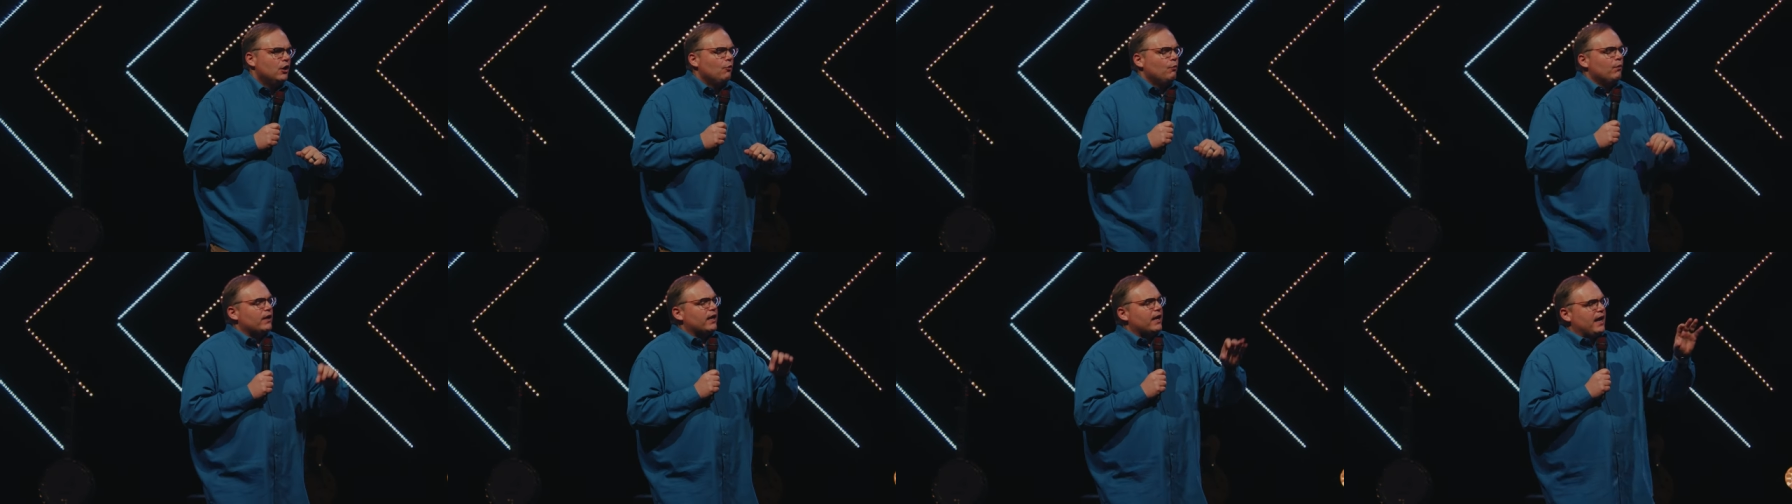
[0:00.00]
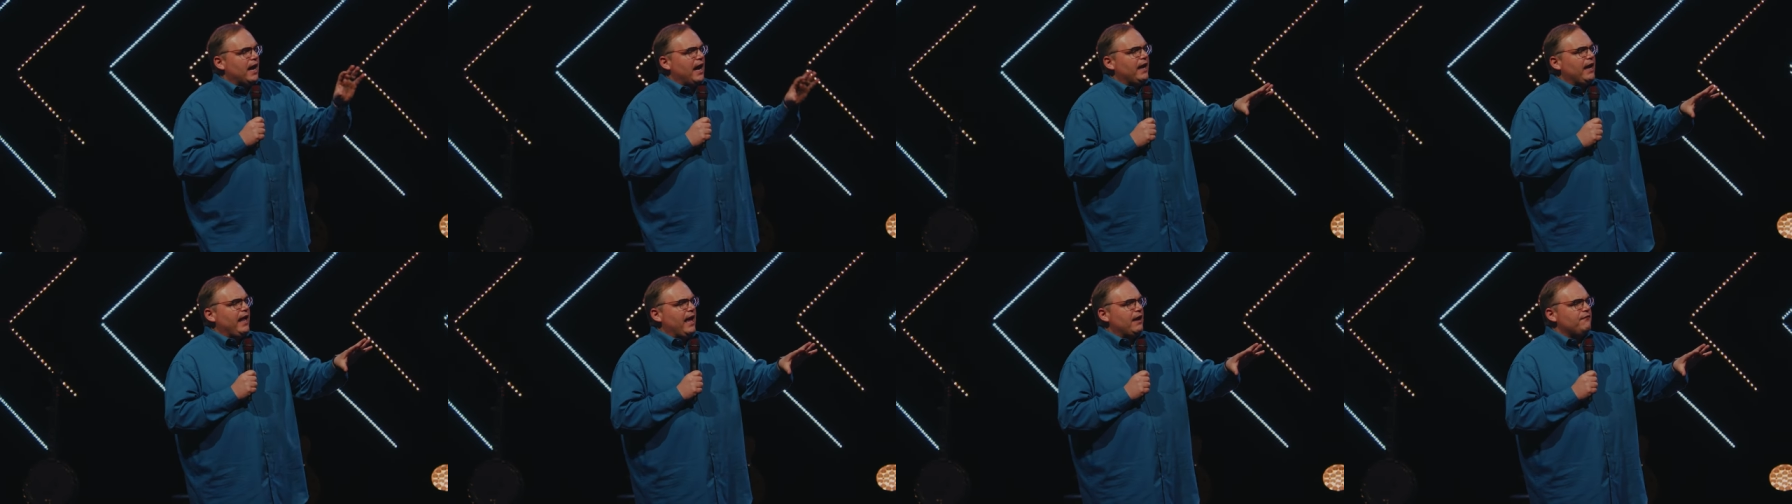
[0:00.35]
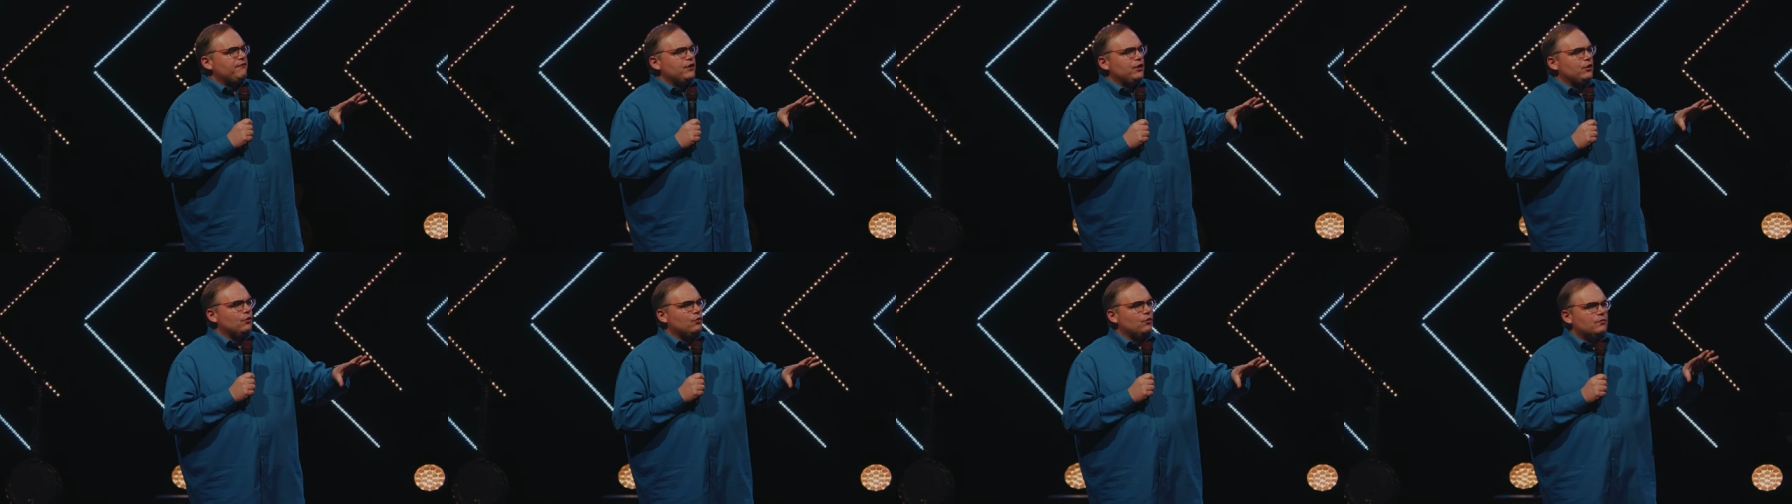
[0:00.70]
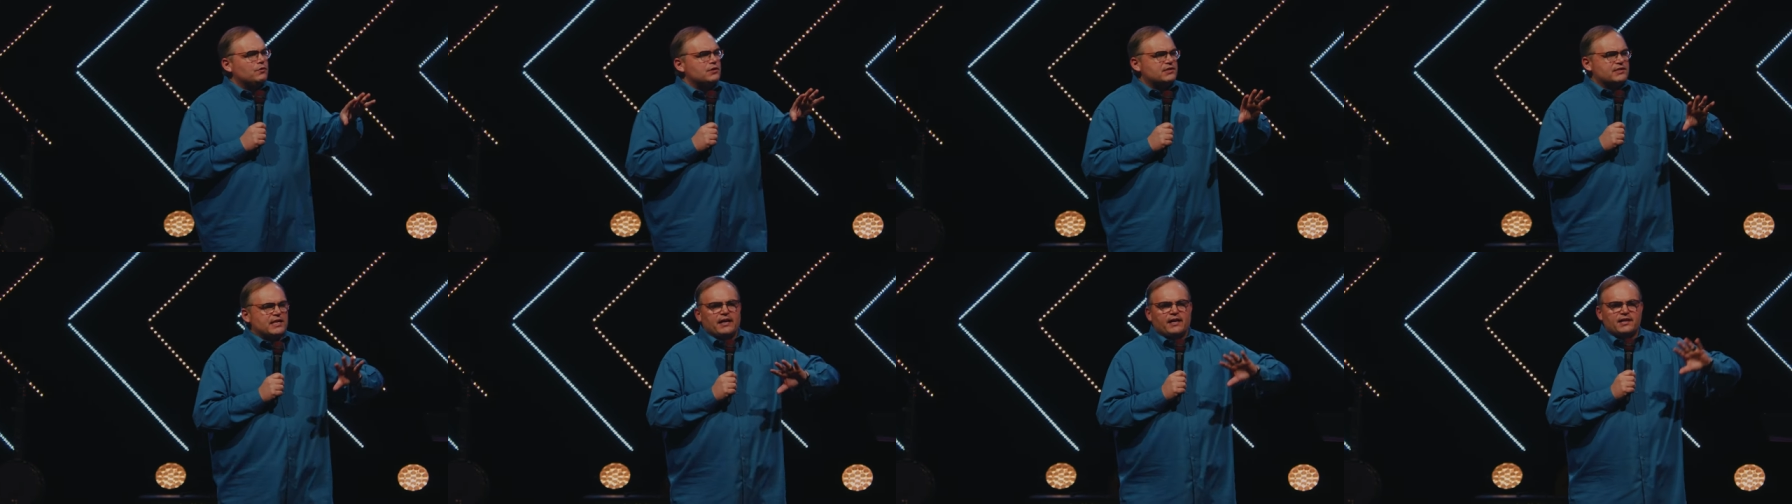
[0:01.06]
we're gonna kind of have you
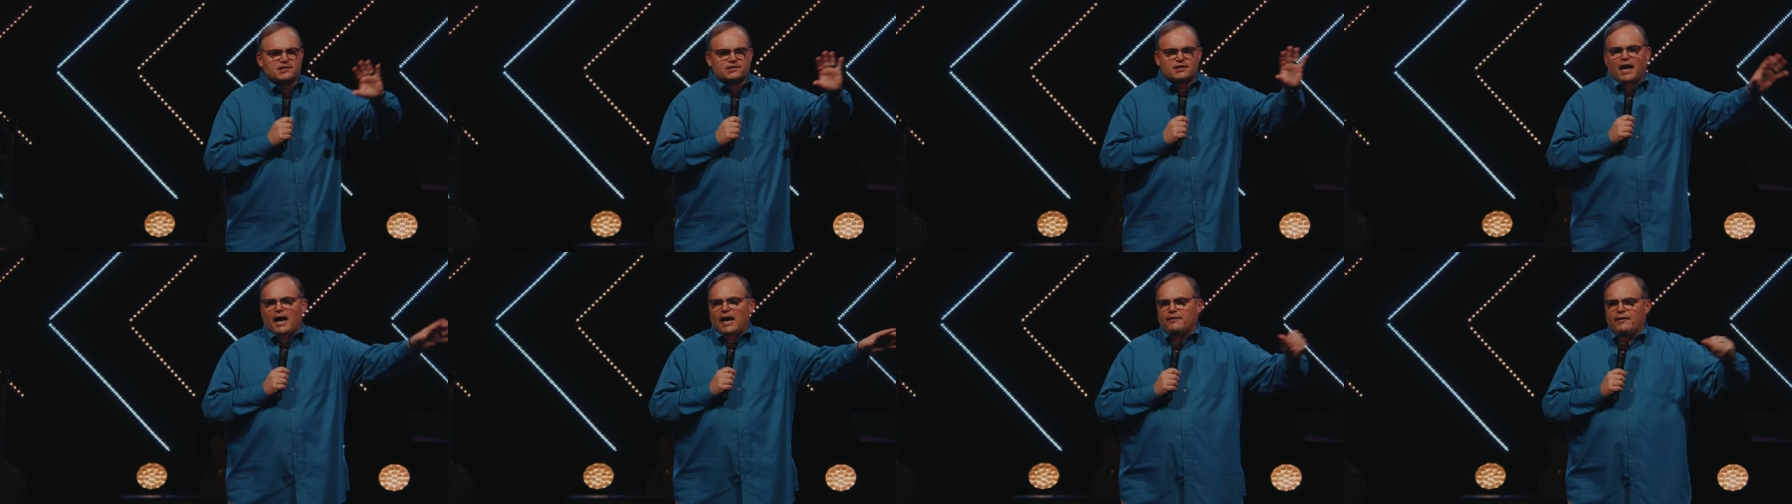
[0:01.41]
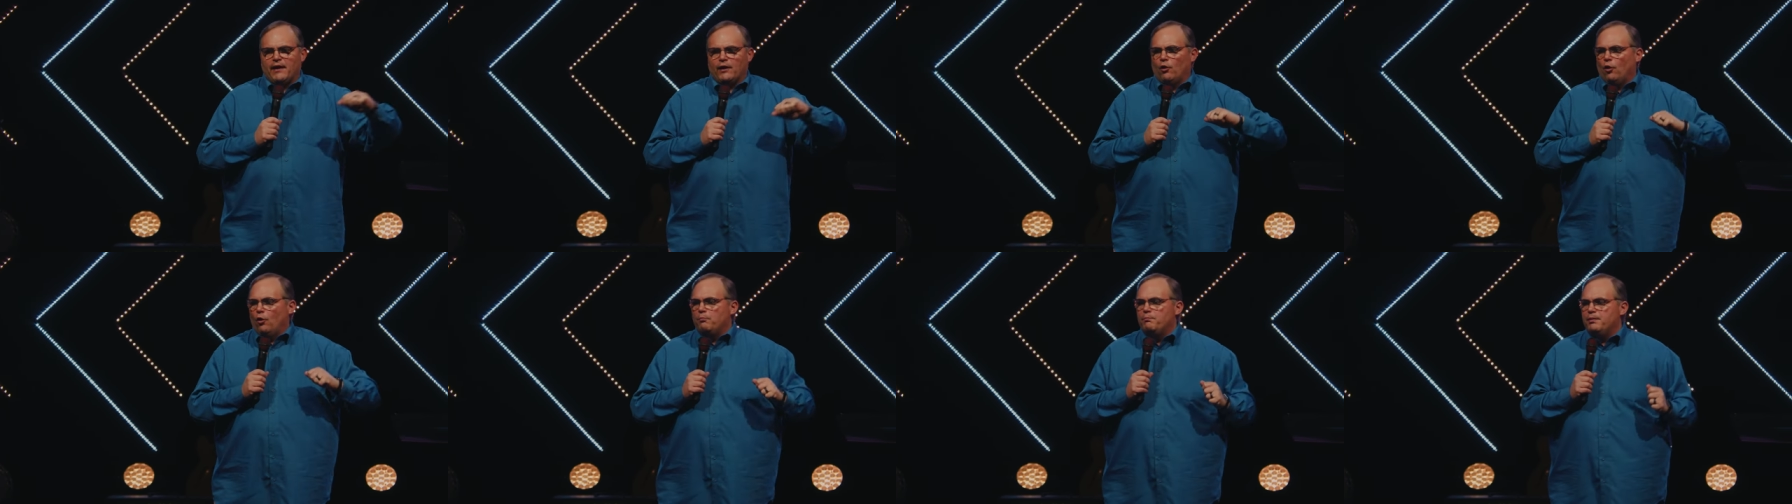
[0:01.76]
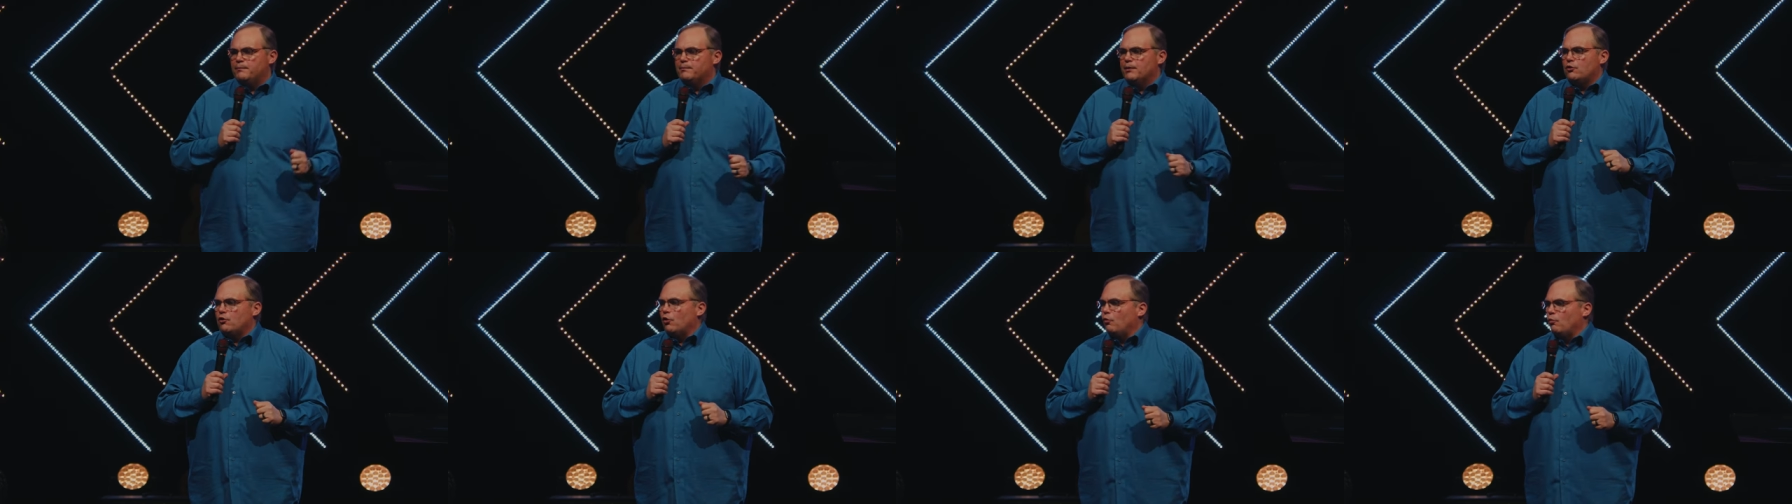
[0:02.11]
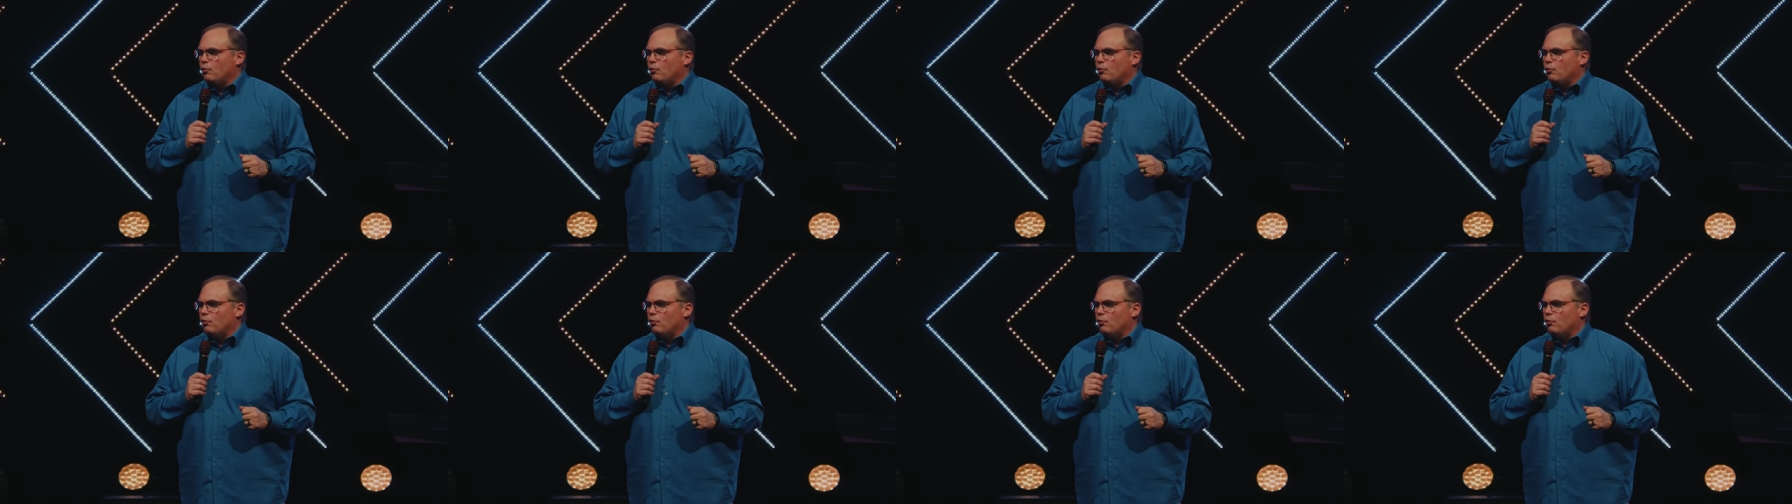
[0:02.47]
set aside that whole biblical